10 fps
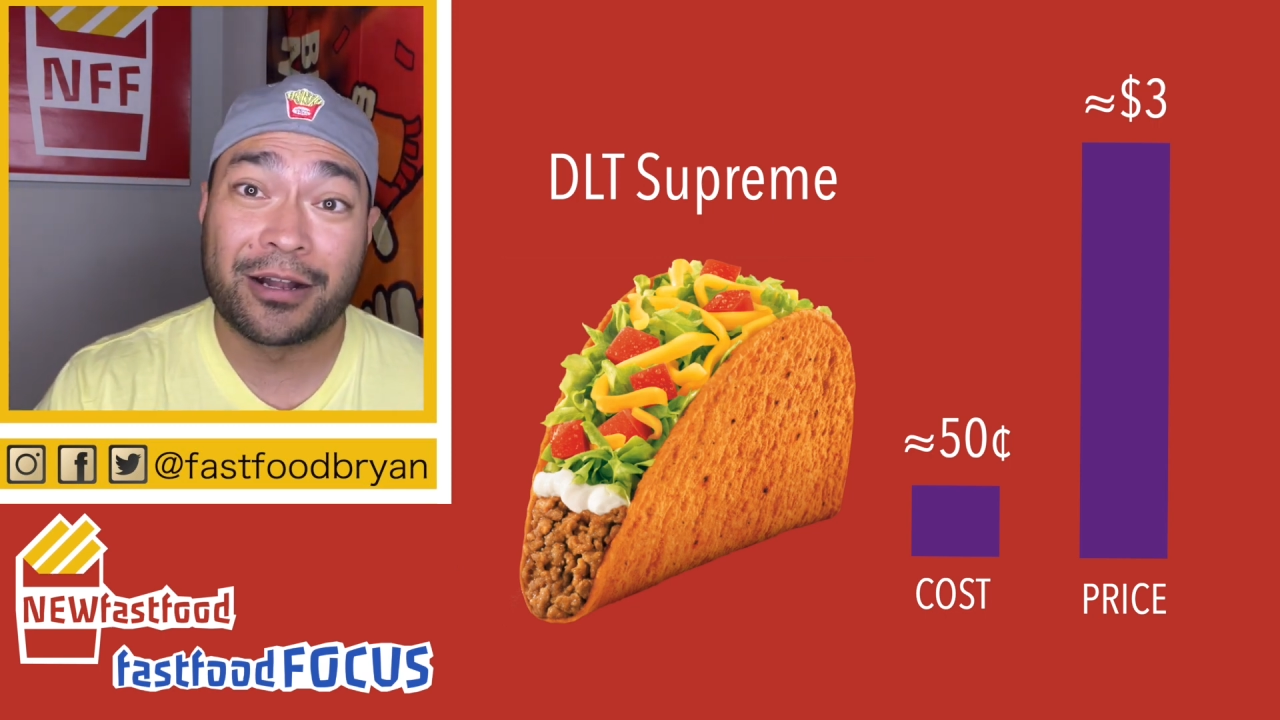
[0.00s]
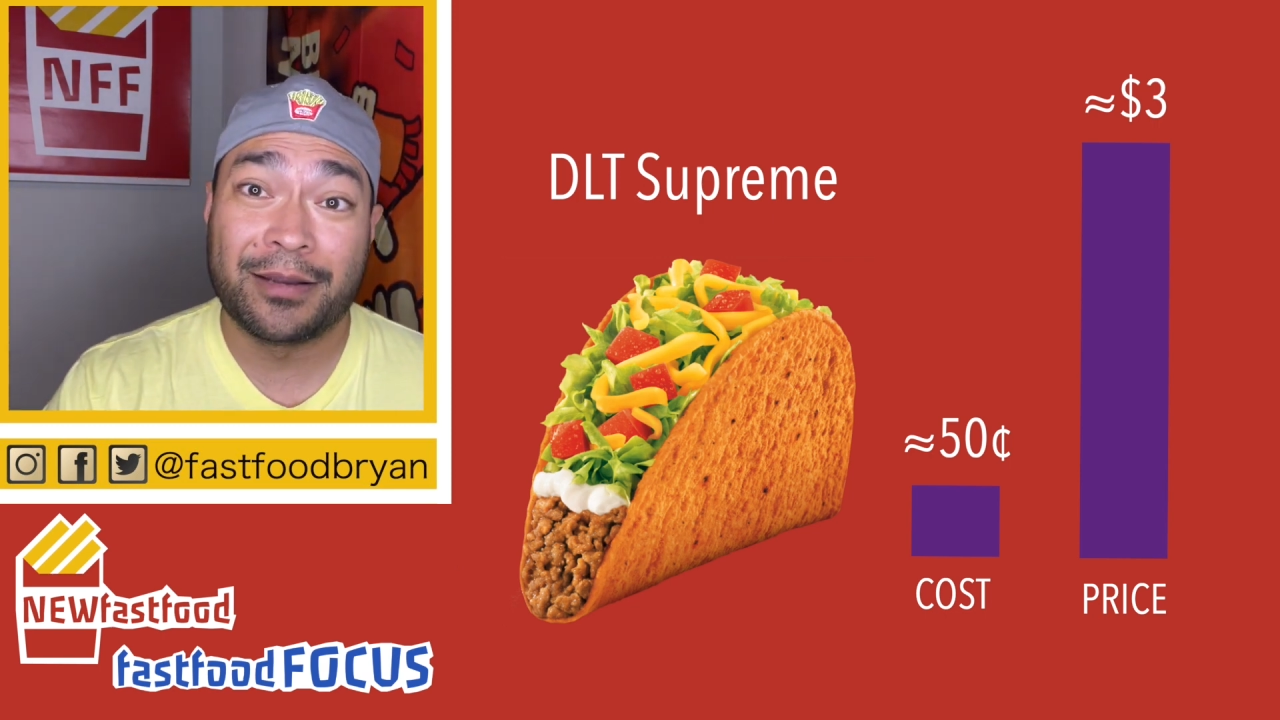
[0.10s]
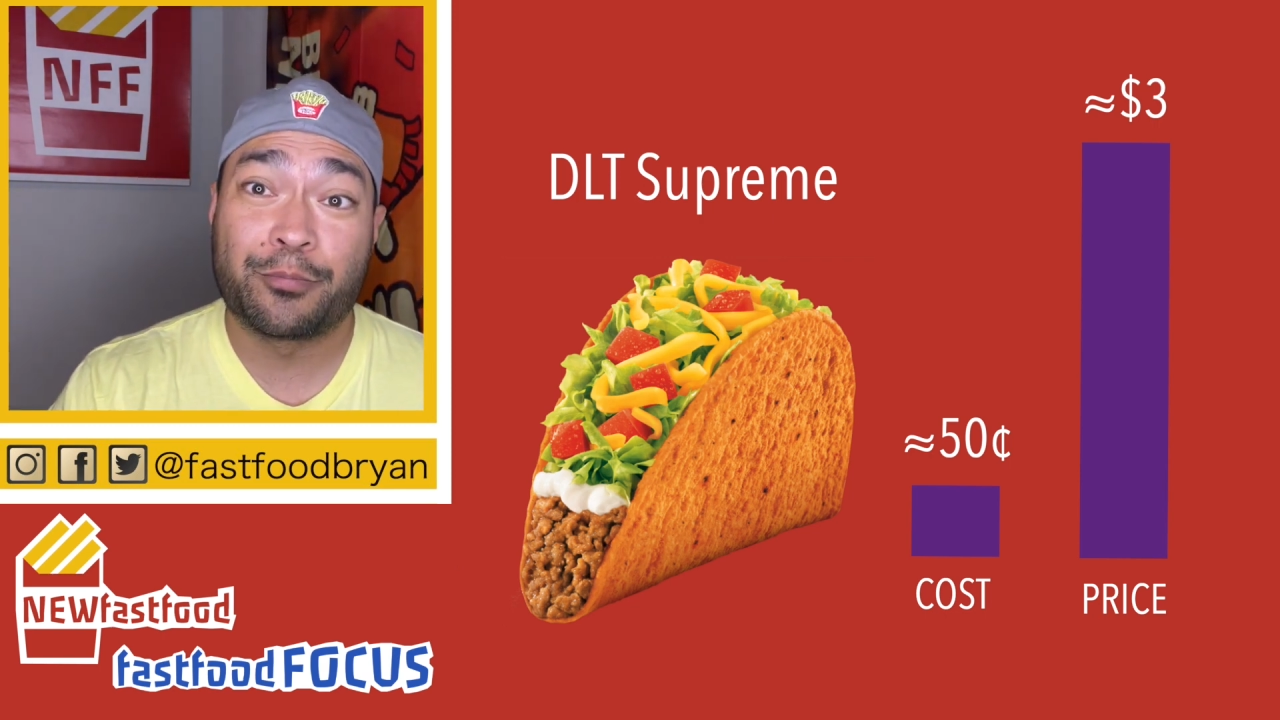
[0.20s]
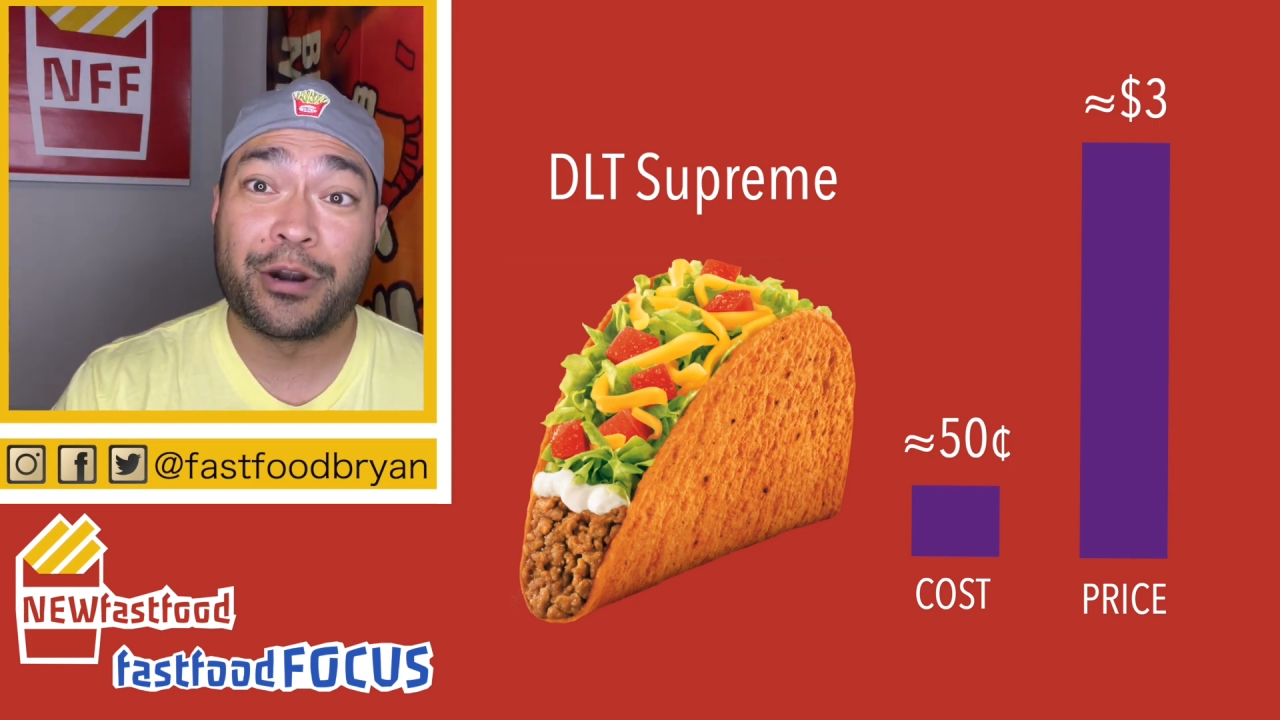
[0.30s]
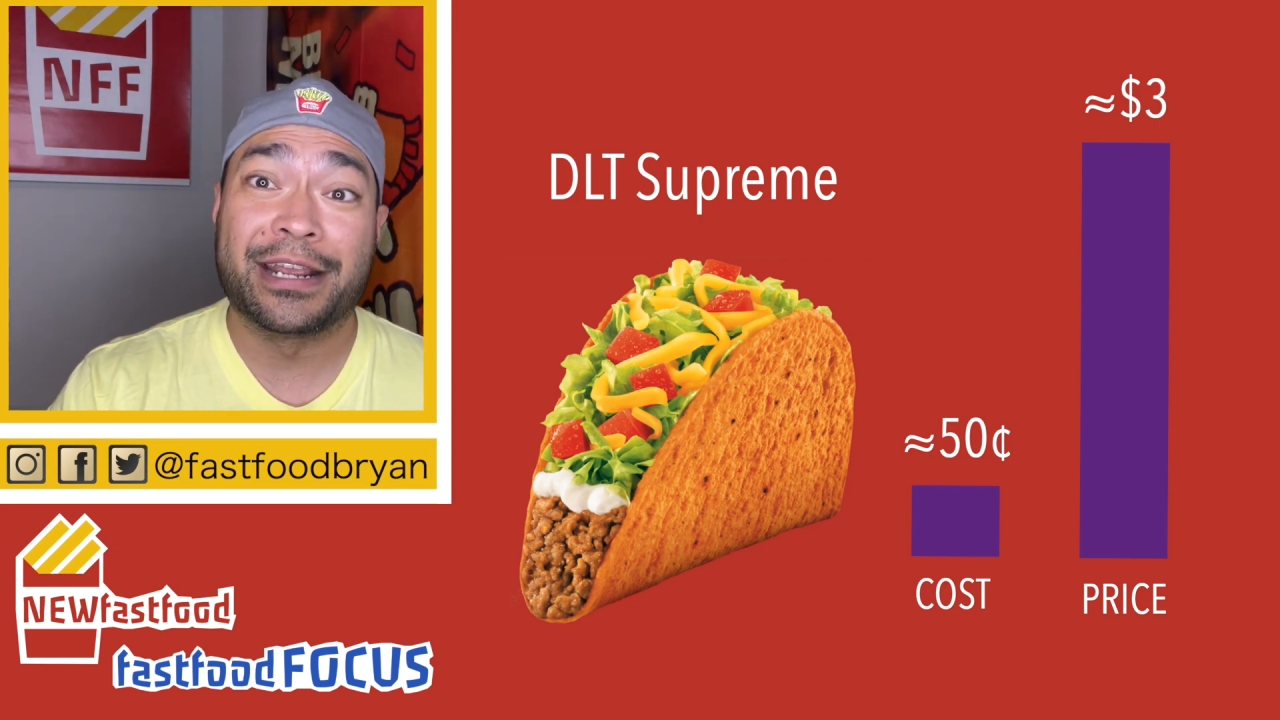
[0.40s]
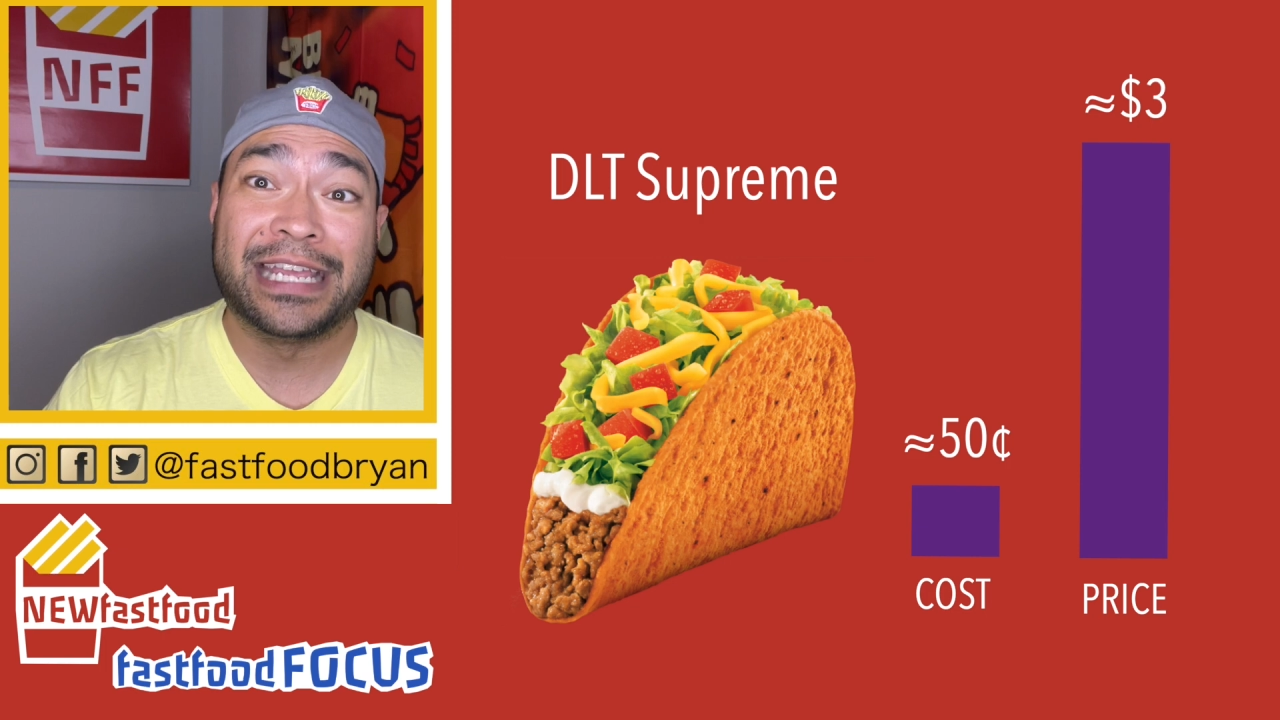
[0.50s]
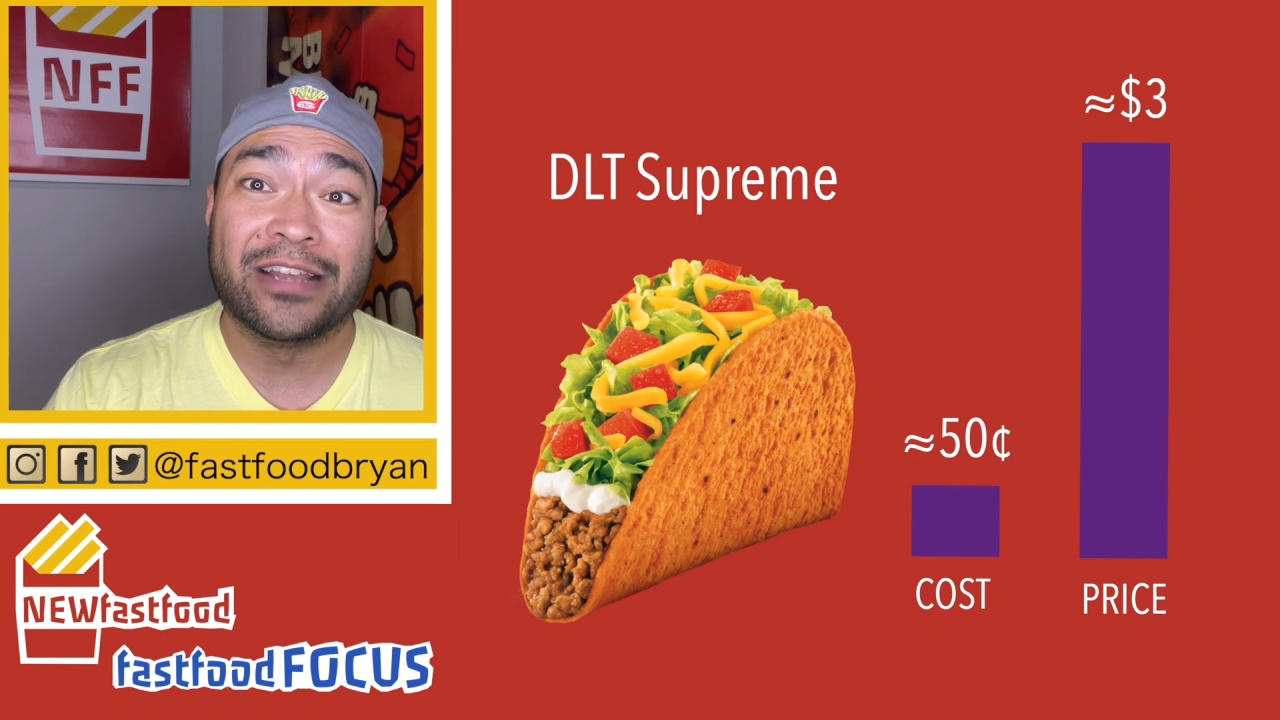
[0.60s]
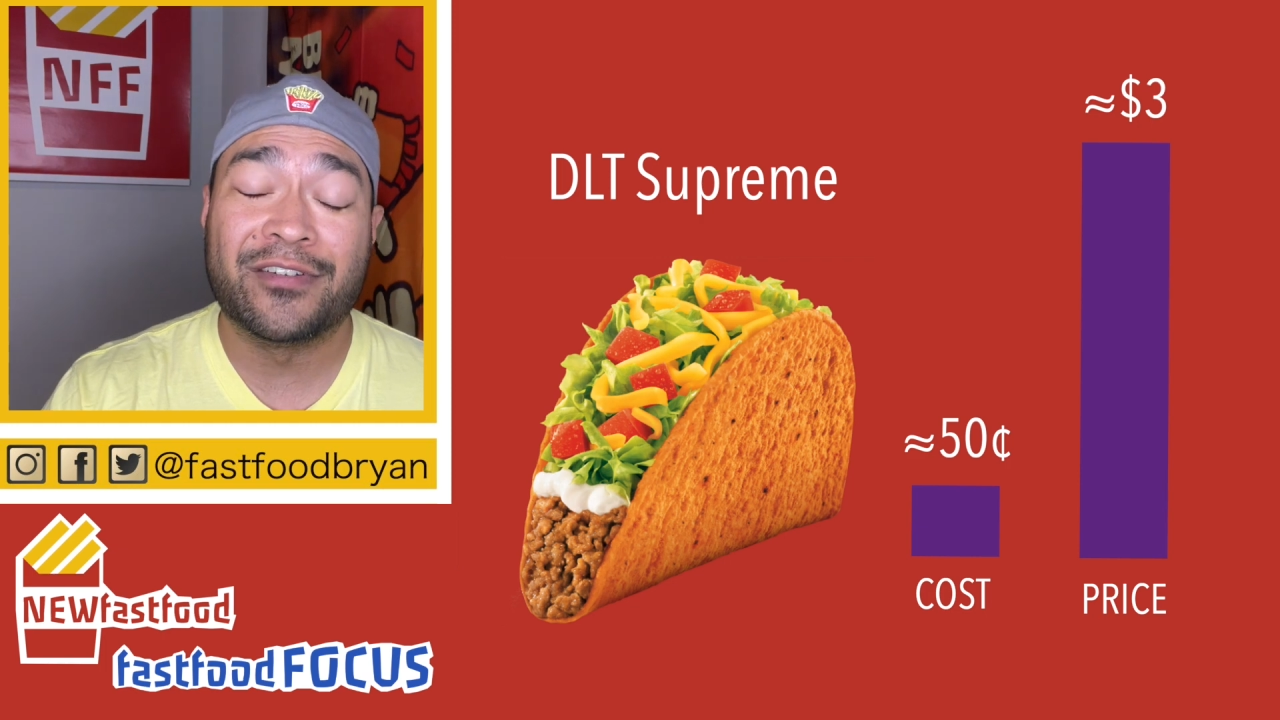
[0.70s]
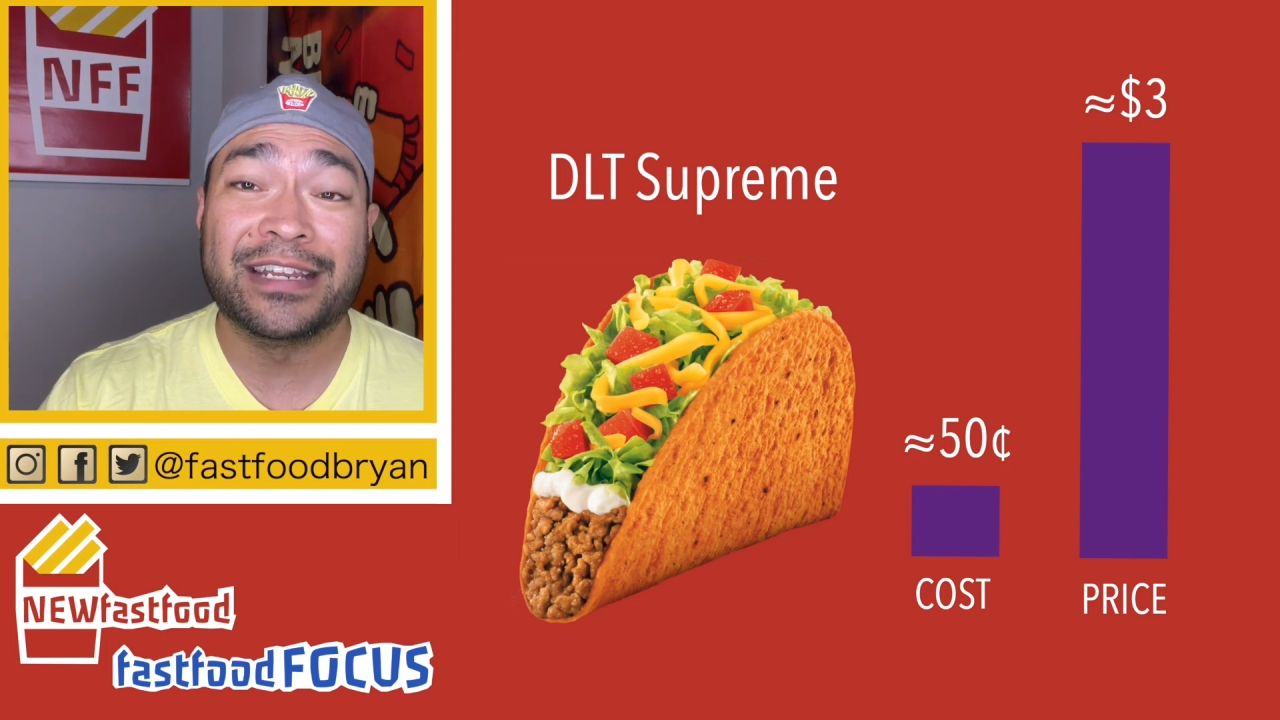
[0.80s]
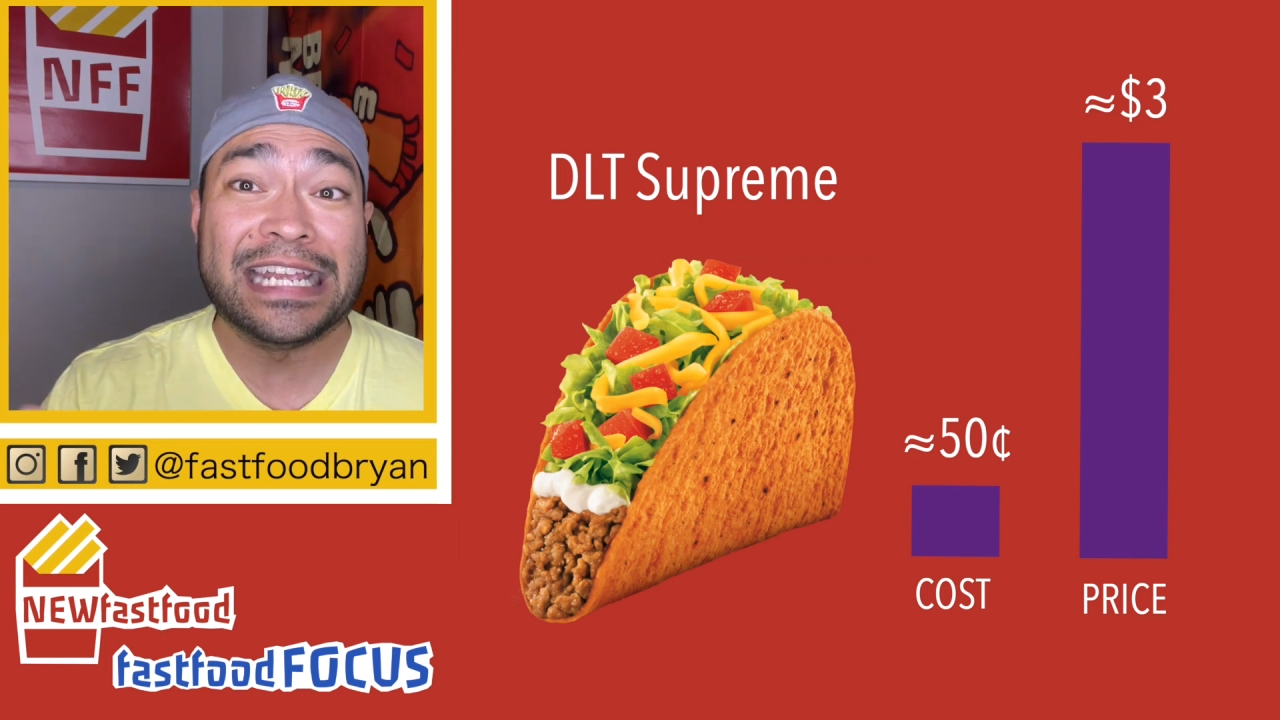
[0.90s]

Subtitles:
can break even